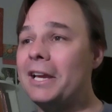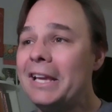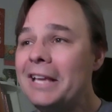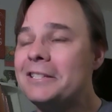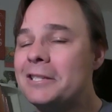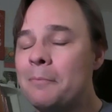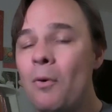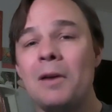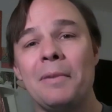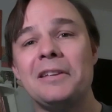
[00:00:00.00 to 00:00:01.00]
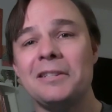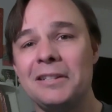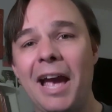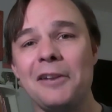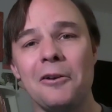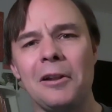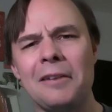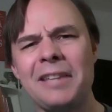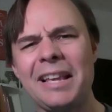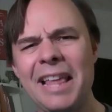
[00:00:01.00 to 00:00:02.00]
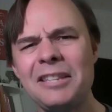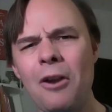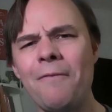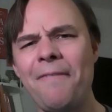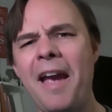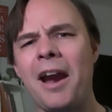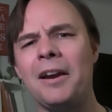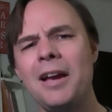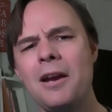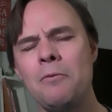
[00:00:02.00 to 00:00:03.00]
guess is the point, but as a 9-year-old, I was like, that's no fair.